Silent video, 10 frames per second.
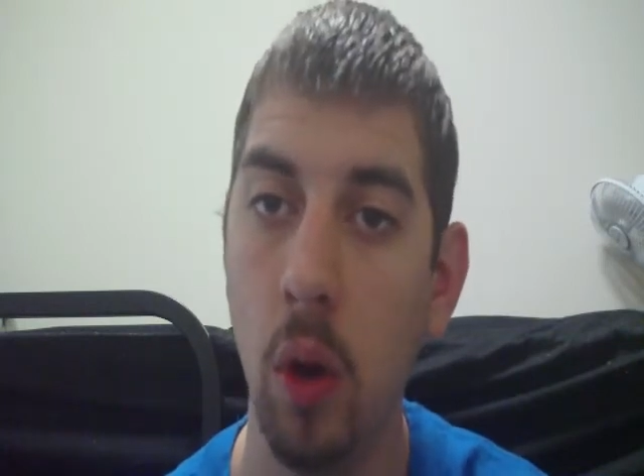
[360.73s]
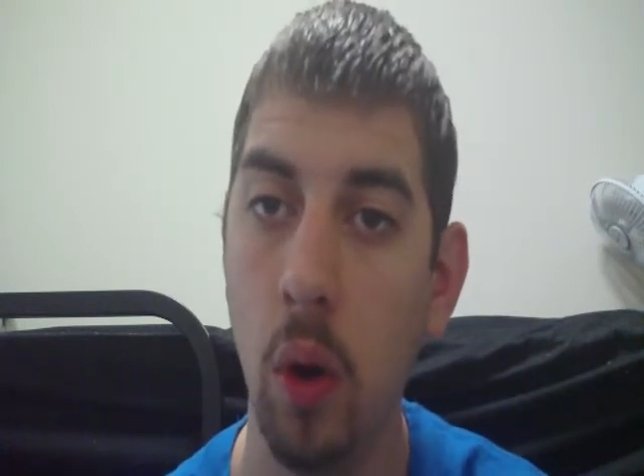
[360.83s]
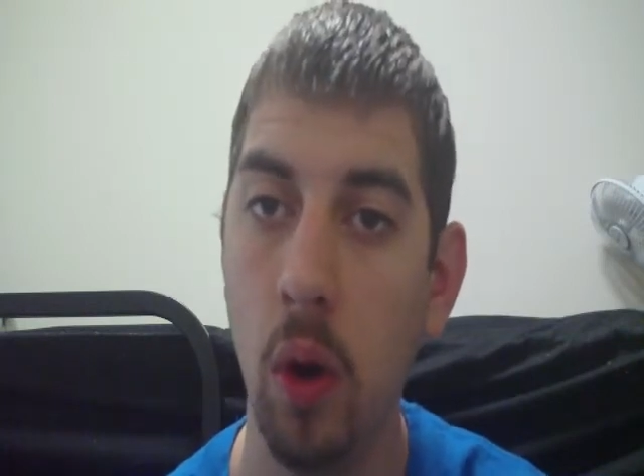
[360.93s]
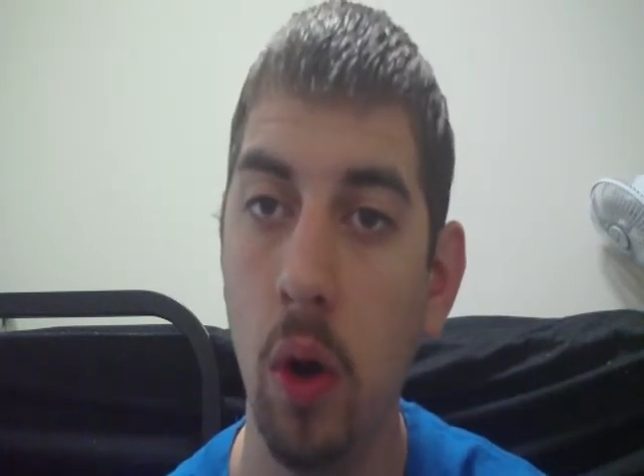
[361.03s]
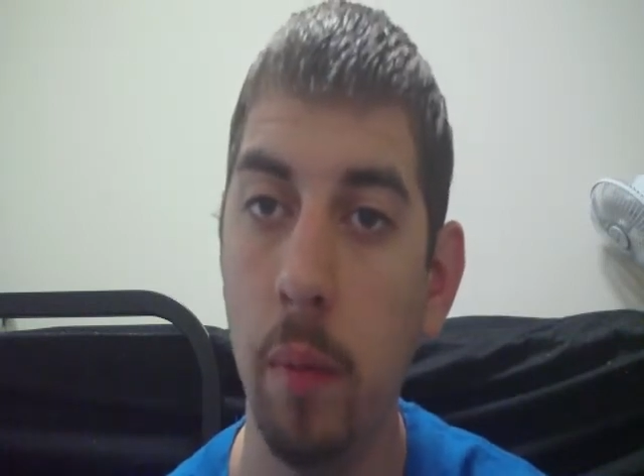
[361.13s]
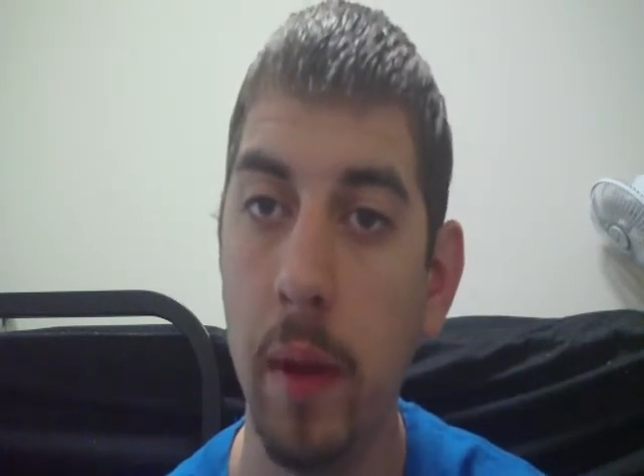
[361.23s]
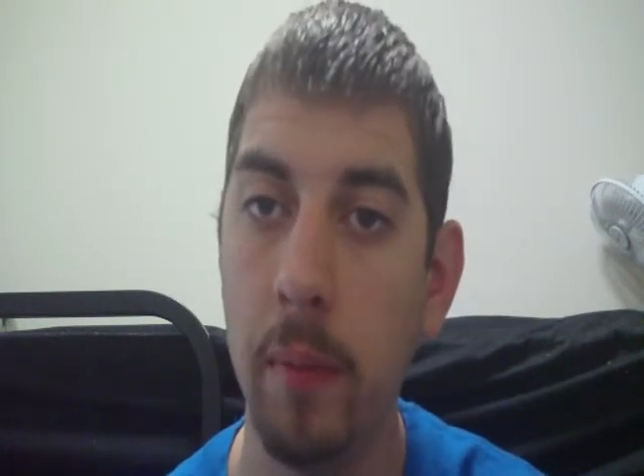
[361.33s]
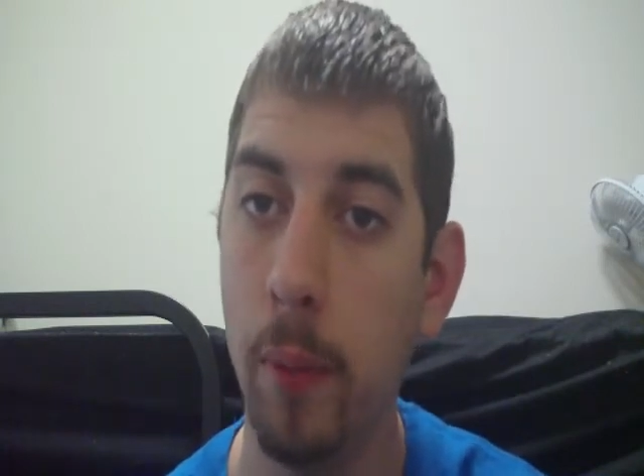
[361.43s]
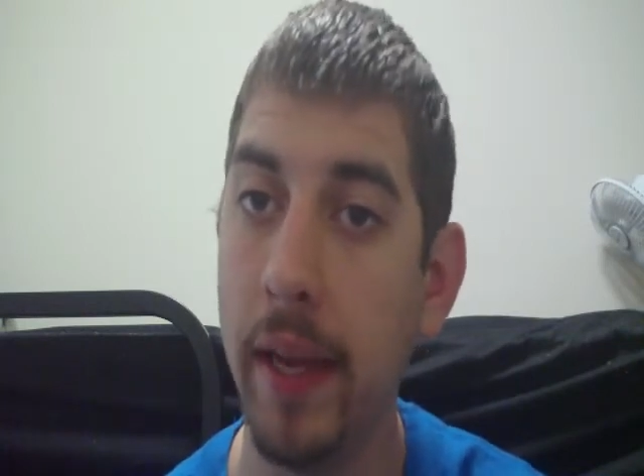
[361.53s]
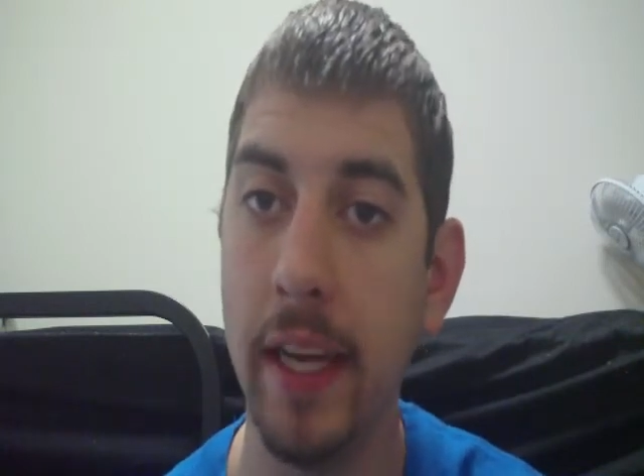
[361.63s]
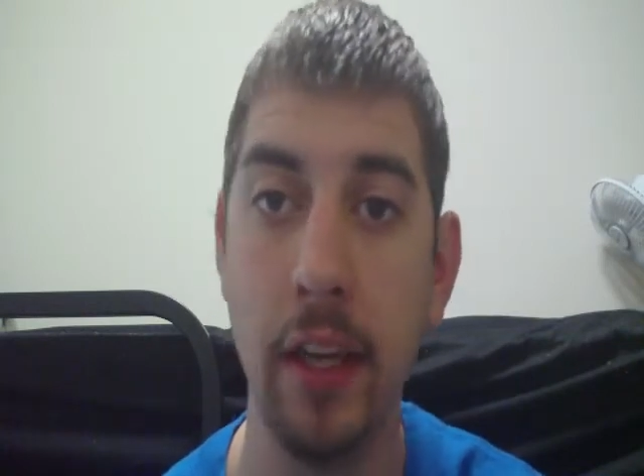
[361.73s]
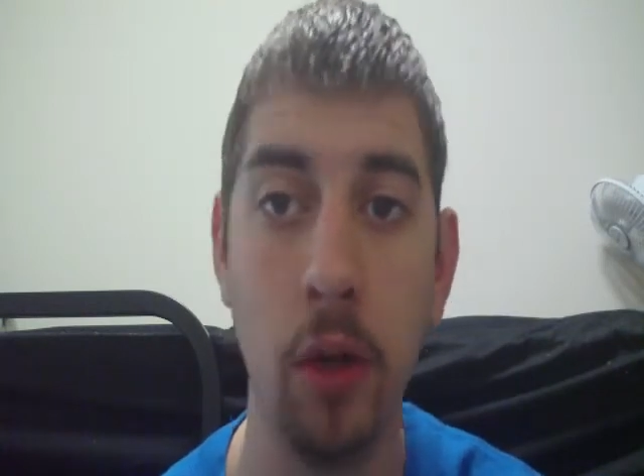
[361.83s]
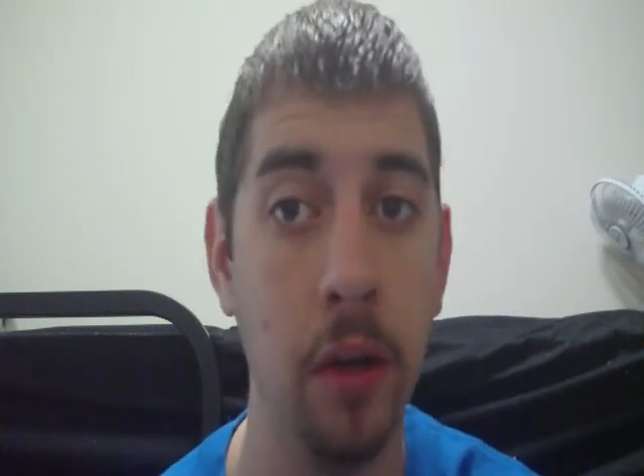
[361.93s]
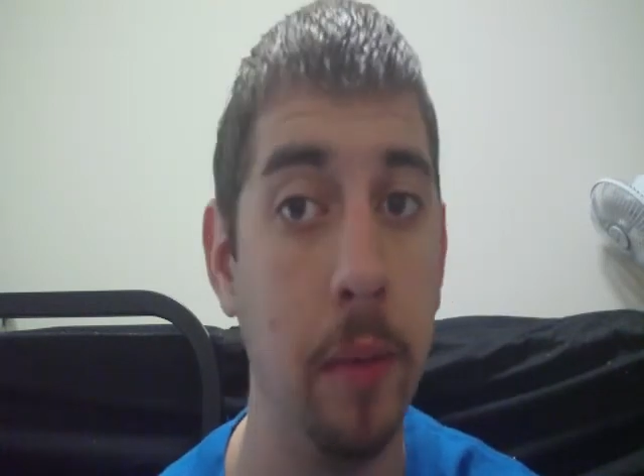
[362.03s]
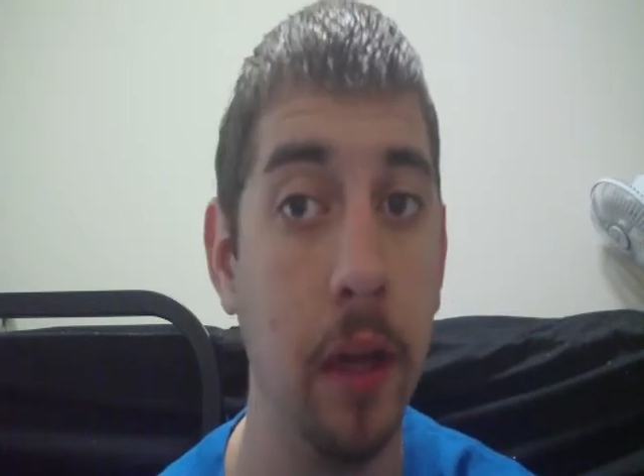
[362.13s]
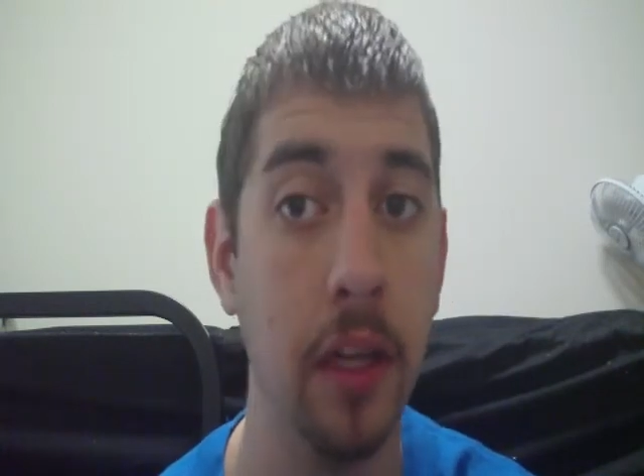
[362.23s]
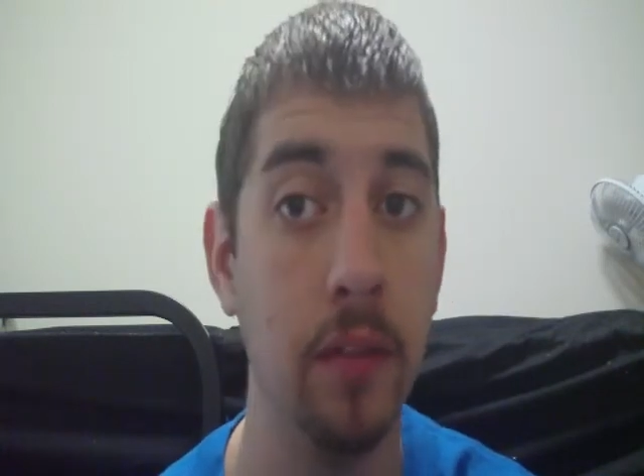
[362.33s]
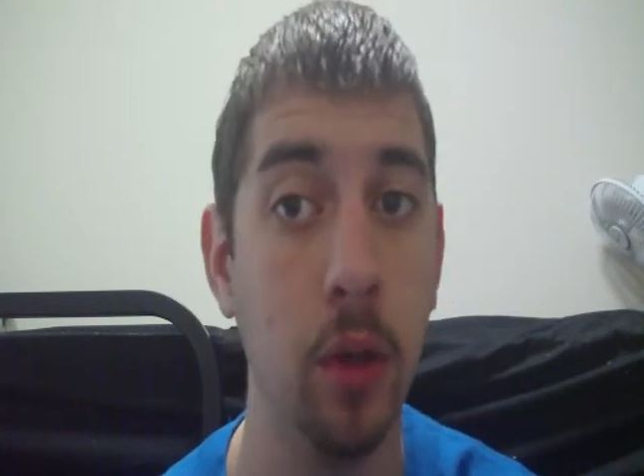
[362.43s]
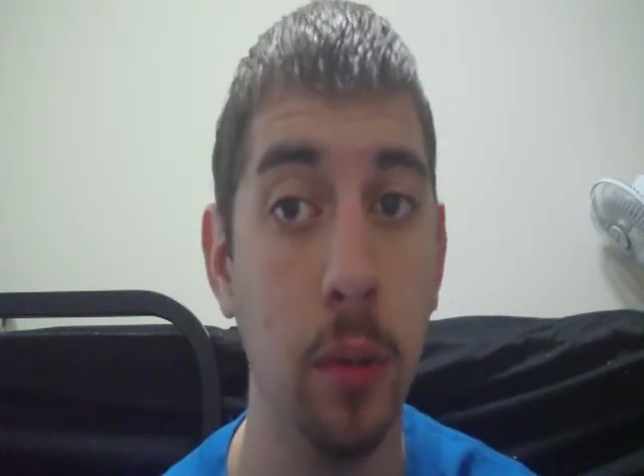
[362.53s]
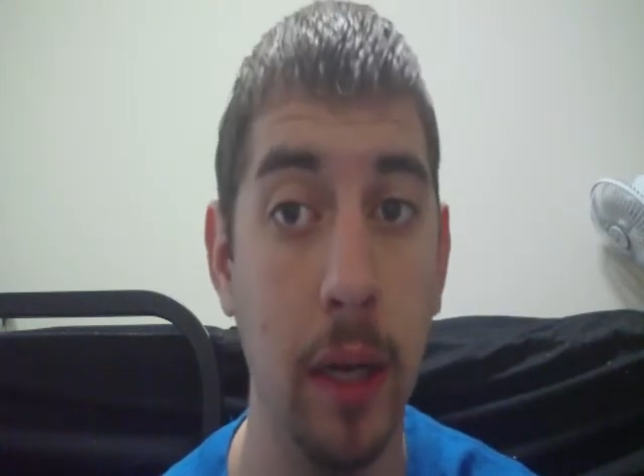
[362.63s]
or people may get annoyed by it
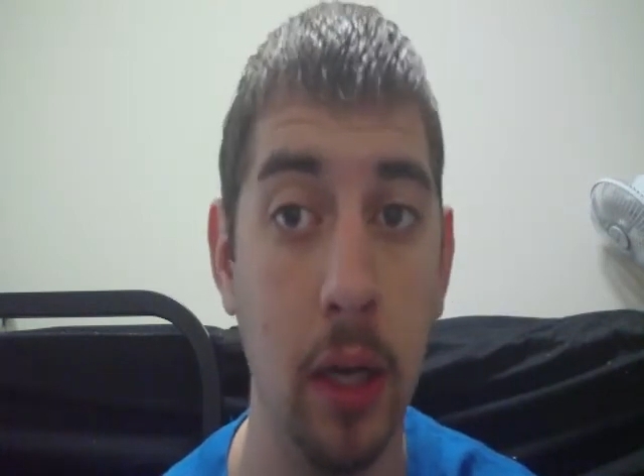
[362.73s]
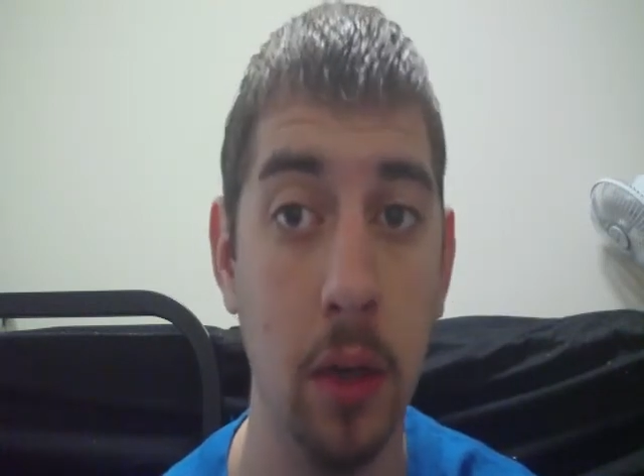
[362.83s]
and vote him